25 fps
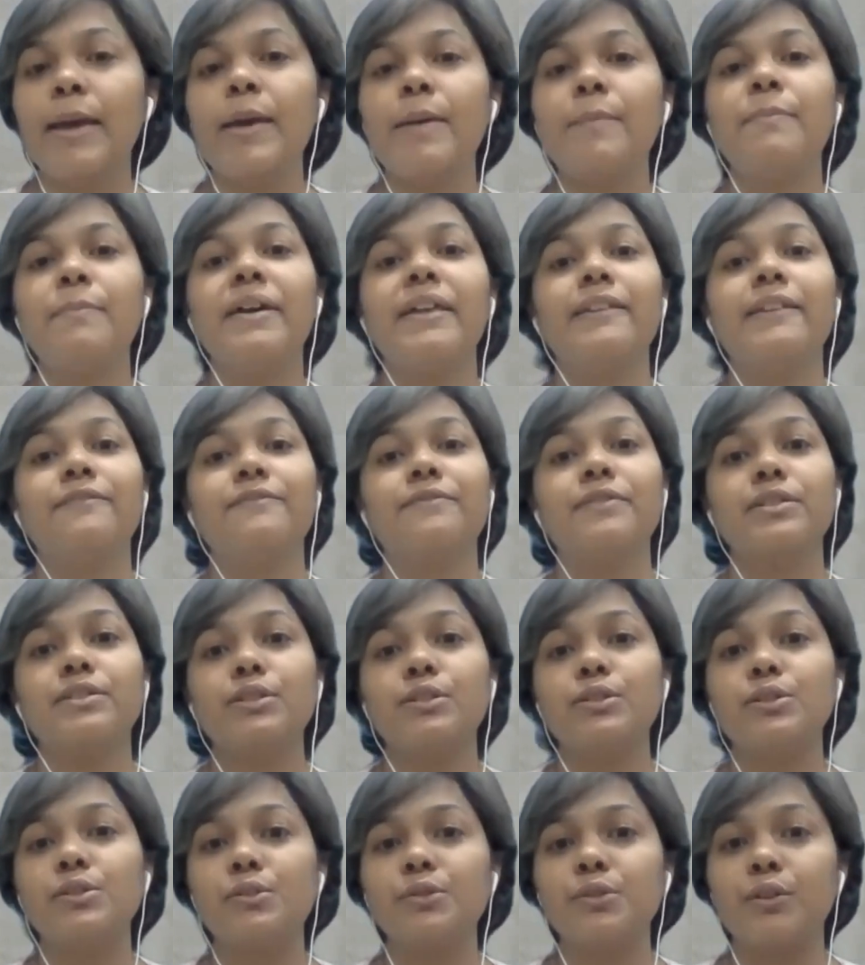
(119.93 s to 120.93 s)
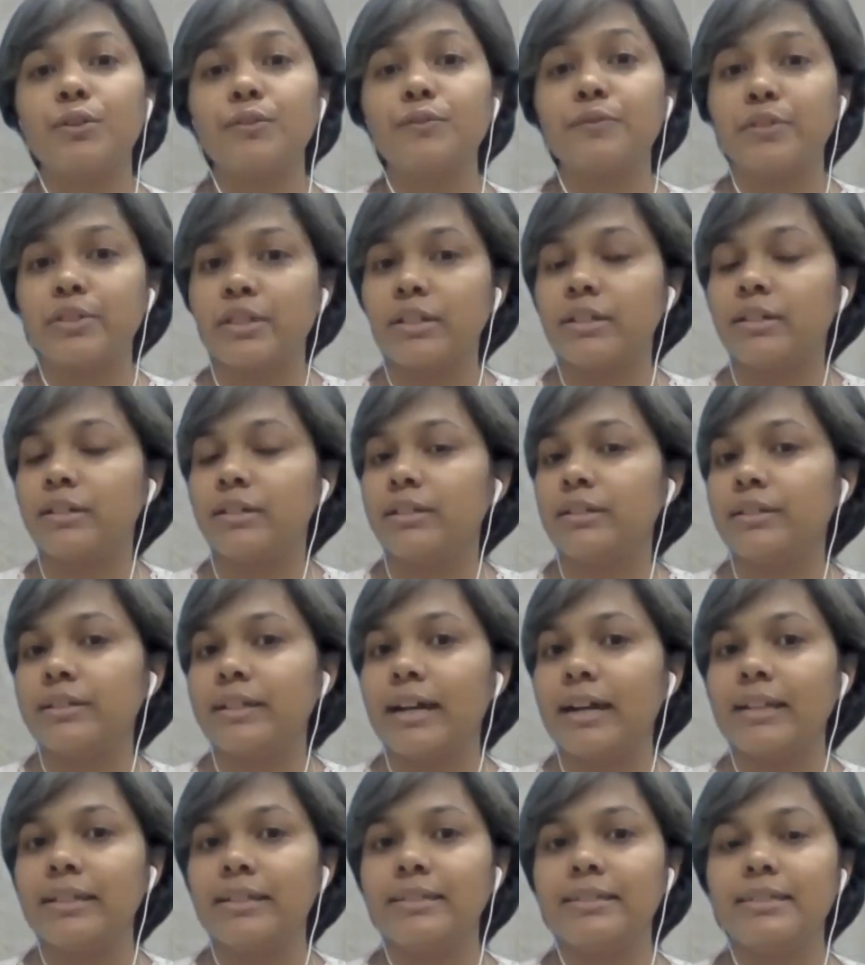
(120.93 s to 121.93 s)
manifest into your physical
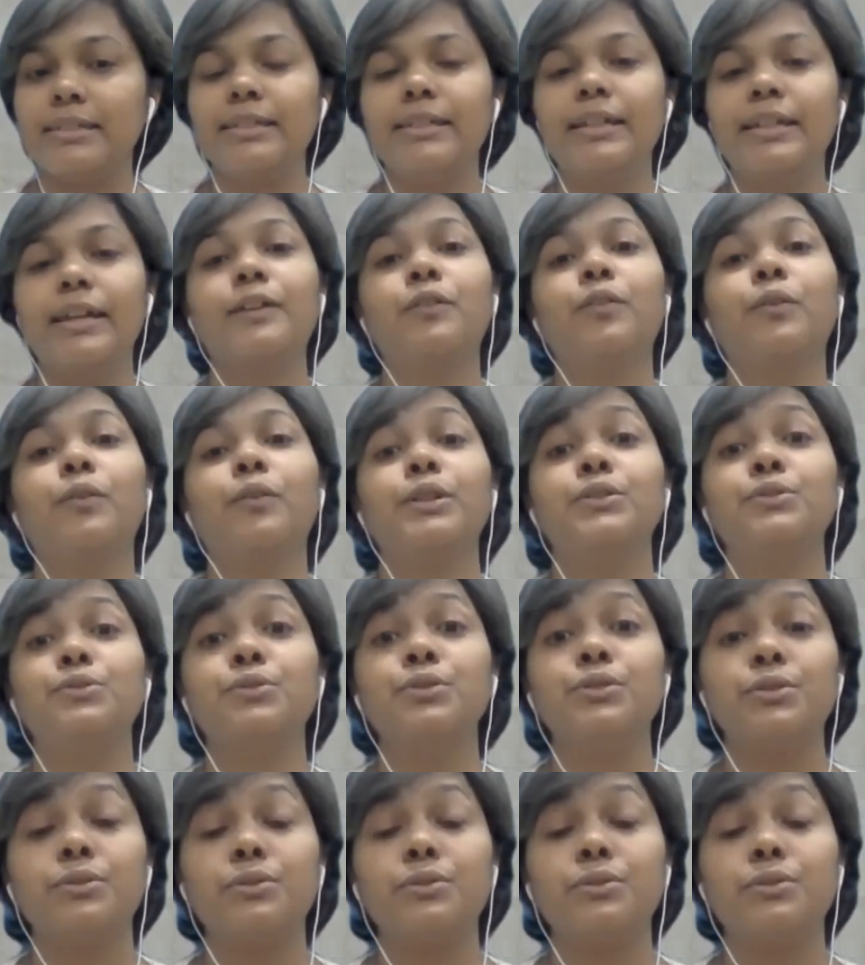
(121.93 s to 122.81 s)
reality according to